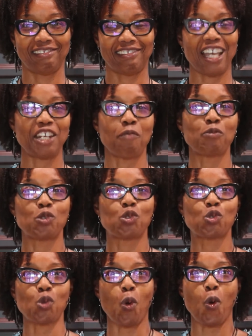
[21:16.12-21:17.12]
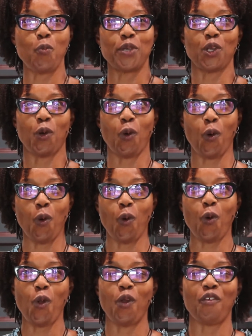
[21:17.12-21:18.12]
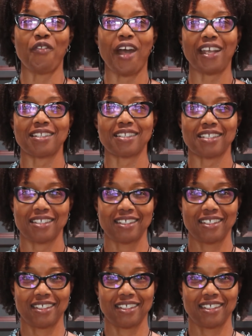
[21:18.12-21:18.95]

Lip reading: and absorbing all of that.